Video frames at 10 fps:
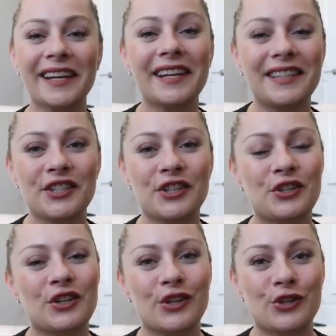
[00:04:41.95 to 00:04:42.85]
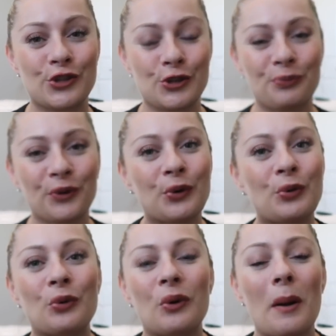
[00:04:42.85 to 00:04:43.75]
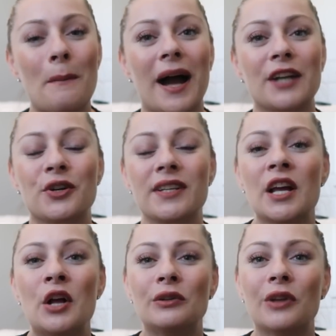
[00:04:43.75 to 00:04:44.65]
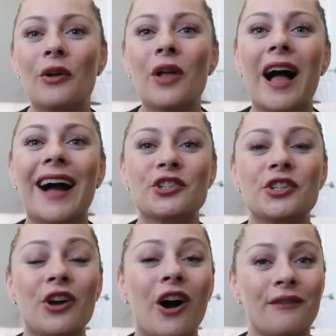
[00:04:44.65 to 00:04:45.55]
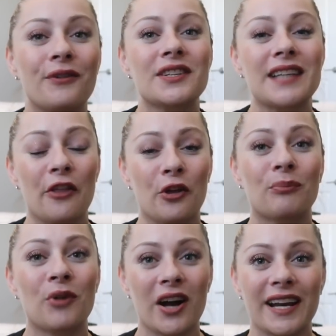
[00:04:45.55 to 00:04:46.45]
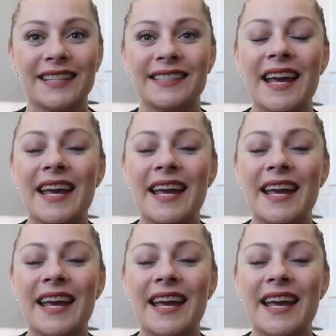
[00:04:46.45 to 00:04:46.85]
in addition to this super cool mattress, Lull actually offers other products.